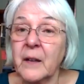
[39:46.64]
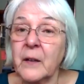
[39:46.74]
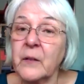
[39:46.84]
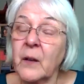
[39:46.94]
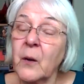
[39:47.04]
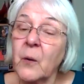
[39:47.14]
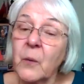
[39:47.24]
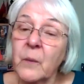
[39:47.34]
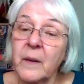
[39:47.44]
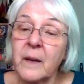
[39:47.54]

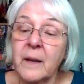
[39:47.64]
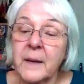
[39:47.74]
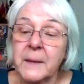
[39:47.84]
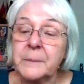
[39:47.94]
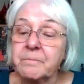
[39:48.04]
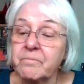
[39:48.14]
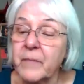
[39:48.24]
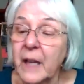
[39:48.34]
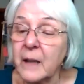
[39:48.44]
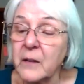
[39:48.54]
So um,
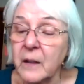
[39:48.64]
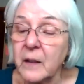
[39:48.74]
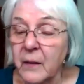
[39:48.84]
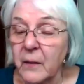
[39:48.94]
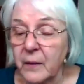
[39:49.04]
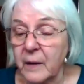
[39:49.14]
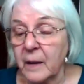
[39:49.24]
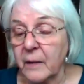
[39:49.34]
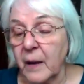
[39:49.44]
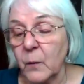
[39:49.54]
that's another
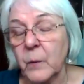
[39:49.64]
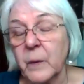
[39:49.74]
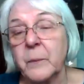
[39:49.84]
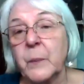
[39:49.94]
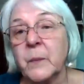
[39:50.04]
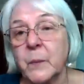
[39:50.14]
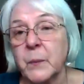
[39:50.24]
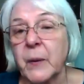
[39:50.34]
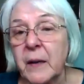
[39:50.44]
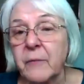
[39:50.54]
thing that we
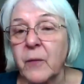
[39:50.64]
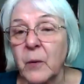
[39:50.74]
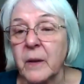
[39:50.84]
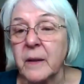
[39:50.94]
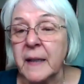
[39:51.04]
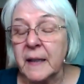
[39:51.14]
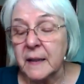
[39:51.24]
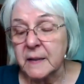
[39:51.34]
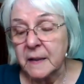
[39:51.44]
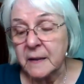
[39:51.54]
pray for
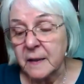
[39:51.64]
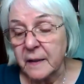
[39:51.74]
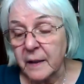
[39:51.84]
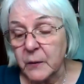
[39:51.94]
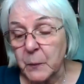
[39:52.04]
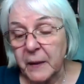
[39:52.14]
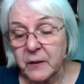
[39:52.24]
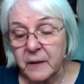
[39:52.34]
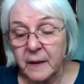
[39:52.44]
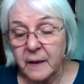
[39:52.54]
since the,
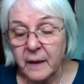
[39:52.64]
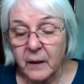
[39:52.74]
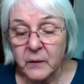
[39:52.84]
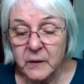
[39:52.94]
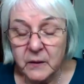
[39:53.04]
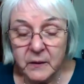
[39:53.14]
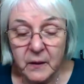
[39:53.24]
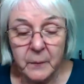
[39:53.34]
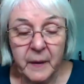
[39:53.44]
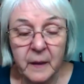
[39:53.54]
especially, I was just
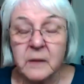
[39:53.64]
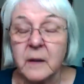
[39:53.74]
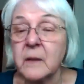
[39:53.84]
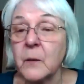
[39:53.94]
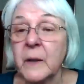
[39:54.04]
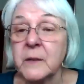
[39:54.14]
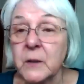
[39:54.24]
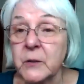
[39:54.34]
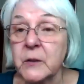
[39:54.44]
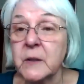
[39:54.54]
amazed at the
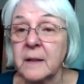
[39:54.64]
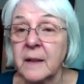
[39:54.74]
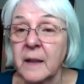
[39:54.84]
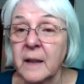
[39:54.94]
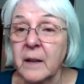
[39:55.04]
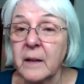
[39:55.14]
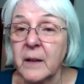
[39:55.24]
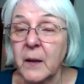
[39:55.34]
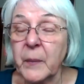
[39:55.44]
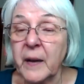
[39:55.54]
resolution
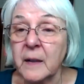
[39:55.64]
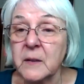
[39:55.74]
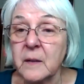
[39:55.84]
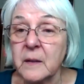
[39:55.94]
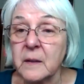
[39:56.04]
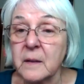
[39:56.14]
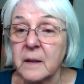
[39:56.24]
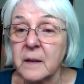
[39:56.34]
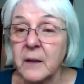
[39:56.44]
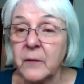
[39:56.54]
that passed the
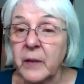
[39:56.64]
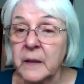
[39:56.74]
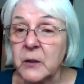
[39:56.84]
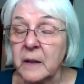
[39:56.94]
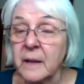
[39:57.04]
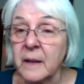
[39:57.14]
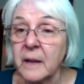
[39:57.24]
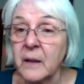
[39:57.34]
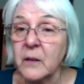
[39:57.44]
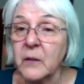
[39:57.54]
convention
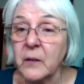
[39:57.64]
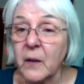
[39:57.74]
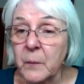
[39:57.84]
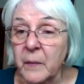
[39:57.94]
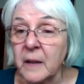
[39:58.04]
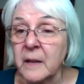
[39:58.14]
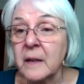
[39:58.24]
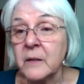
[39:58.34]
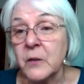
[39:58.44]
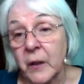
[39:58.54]

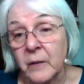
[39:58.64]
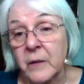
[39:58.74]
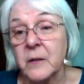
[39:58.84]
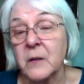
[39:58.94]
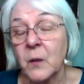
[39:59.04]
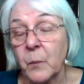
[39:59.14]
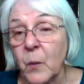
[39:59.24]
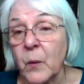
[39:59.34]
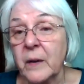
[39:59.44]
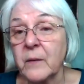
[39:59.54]
commending generous
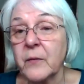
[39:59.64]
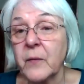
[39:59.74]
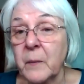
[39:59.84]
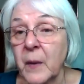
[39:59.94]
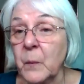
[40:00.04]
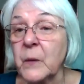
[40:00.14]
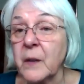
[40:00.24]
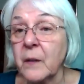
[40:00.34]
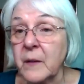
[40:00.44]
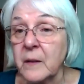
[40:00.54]
support from
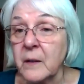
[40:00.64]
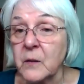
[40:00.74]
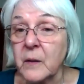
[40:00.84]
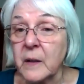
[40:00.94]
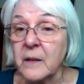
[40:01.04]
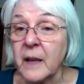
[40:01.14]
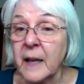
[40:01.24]
members of the district